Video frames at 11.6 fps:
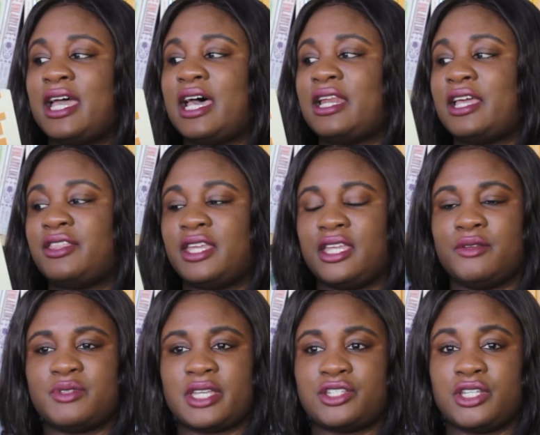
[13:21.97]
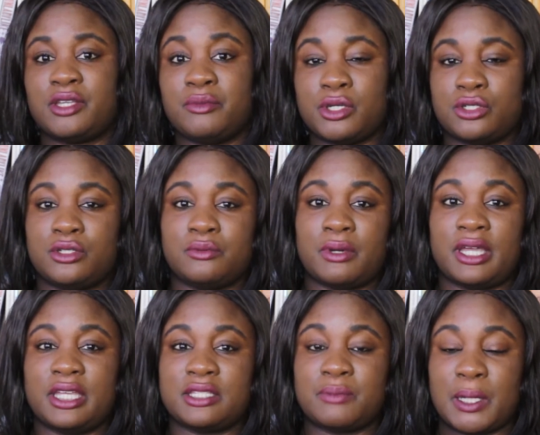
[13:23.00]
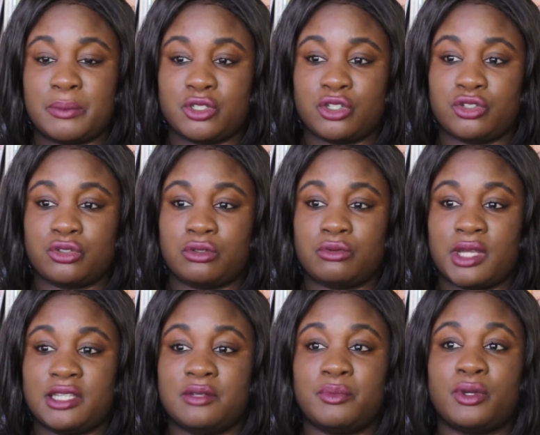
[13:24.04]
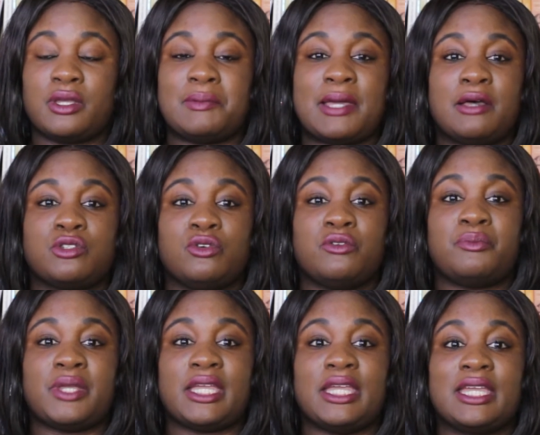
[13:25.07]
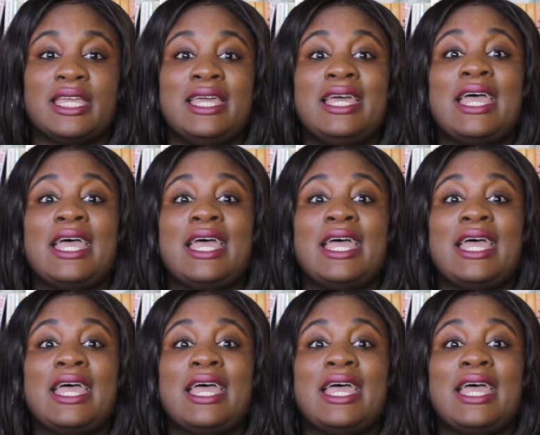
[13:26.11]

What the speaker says: And I think he was actually commissioned by his publisher to write a book about sort of being